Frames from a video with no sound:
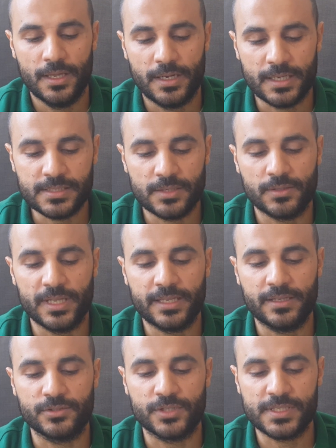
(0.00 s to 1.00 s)
Next, I would like
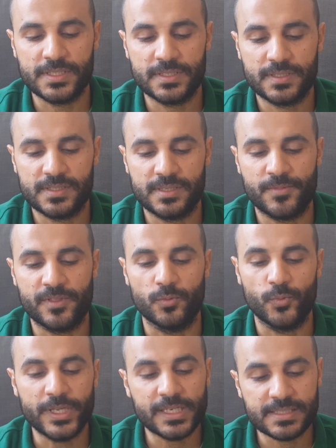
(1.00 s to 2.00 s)
to address some of the
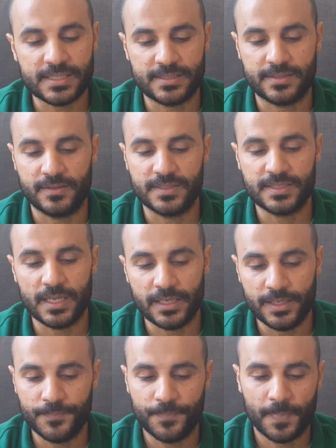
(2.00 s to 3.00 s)
weaknesses in the study.